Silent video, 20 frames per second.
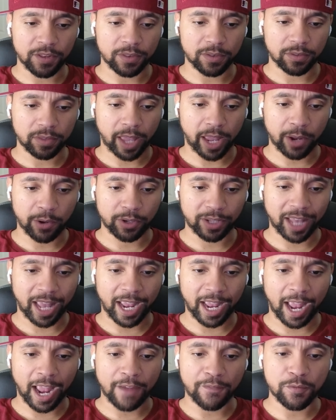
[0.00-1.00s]
they
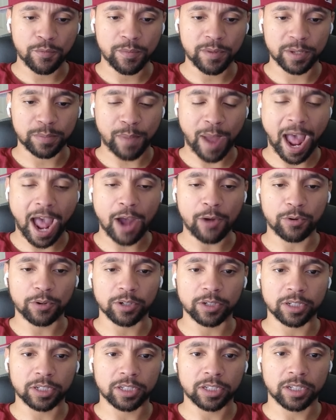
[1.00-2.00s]
gave him his
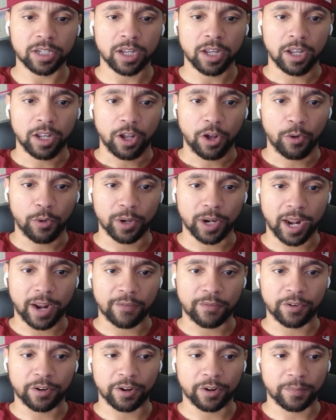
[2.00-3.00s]
powers or
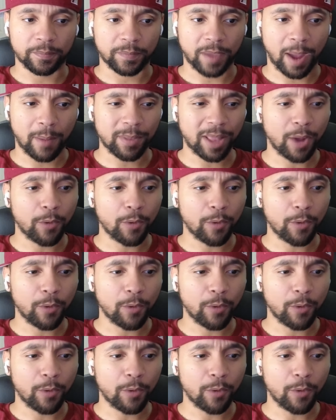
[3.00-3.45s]
whatever. I'm like,